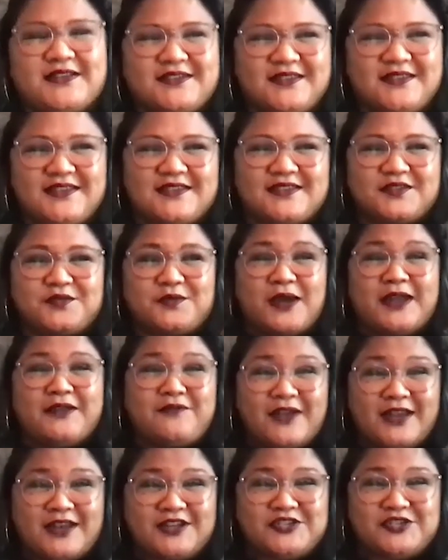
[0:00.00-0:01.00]
This is why I
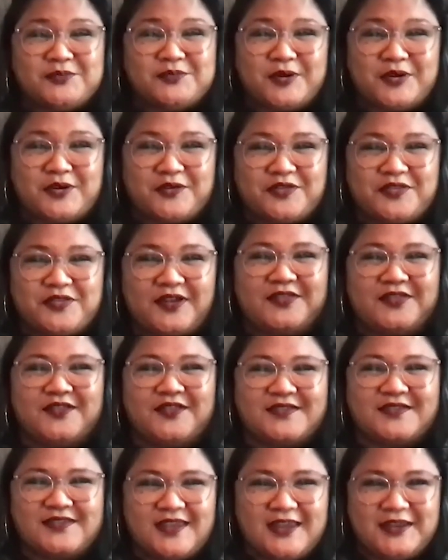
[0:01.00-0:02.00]
invited you both on the
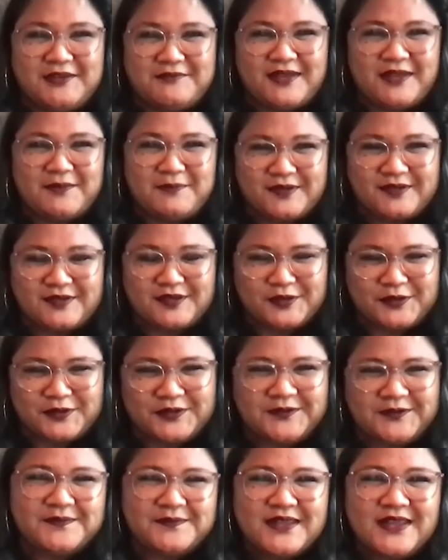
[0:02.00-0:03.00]
same episode.
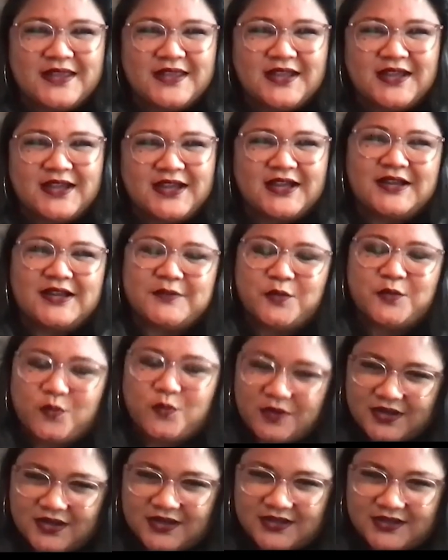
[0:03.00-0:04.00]

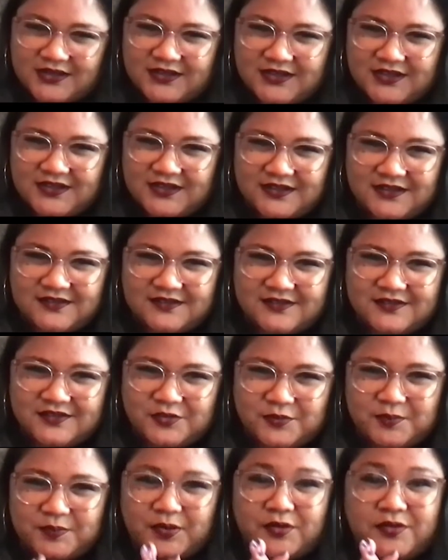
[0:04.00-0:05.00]
One is you're
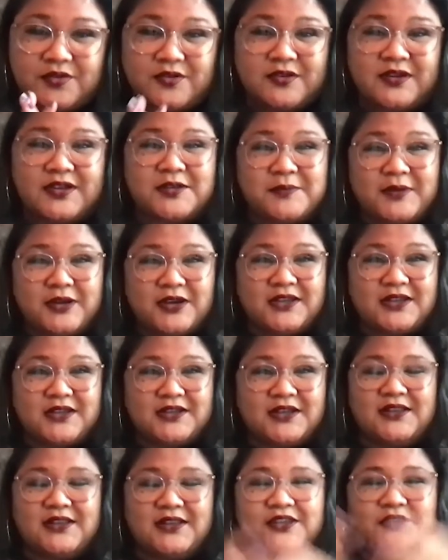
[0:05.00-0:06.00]
both Korean American.
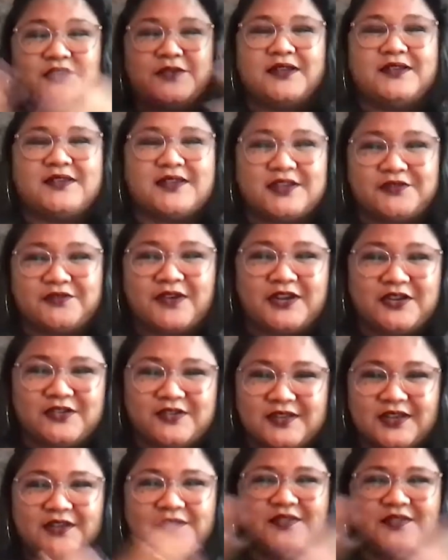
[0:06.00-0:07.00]
I'll let you identify
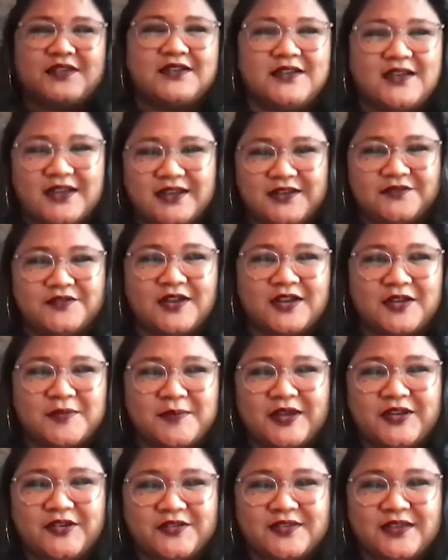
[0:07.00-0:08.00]
yourselves and kind of talk about
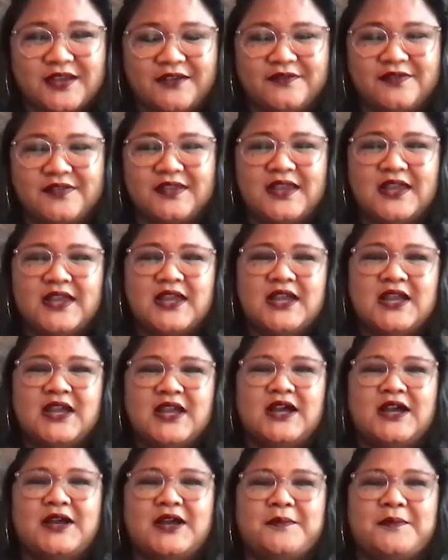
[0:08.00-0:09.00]
yourselves.
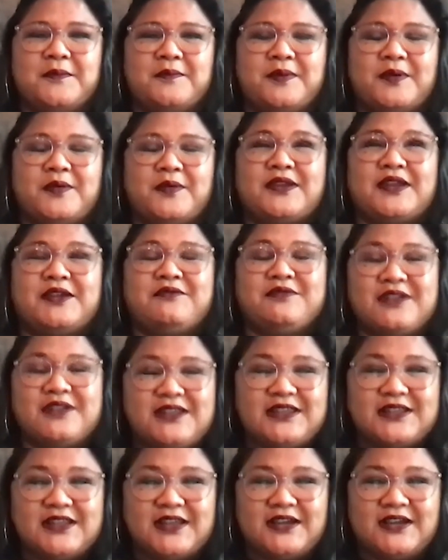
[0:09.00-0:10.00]
But what I really
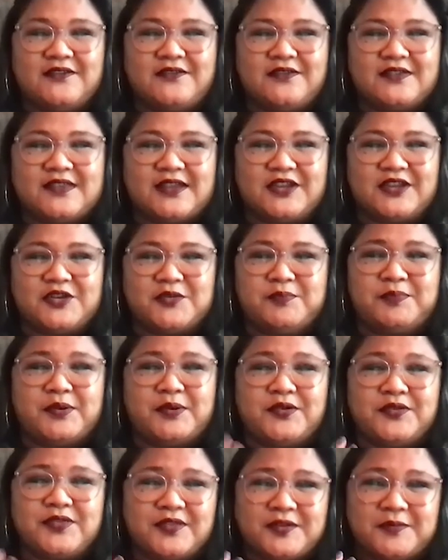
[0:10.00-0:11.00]
love is that you're
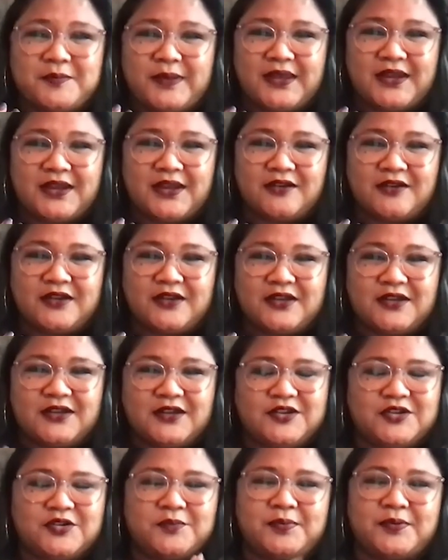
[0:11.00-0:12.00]
both in the Bay Area,
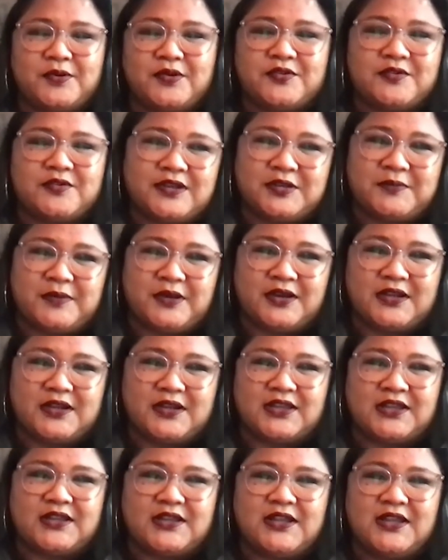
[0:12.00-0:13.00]
you're both Korean
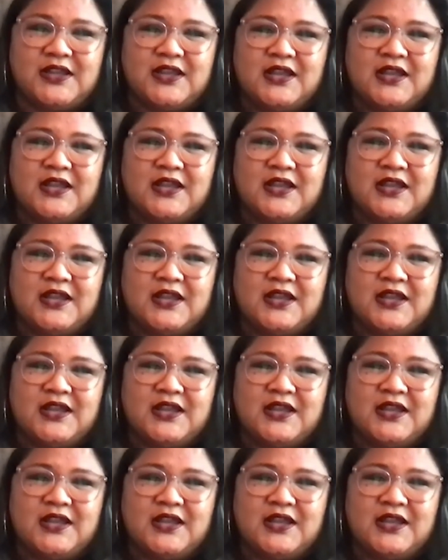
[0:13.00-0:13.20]
American,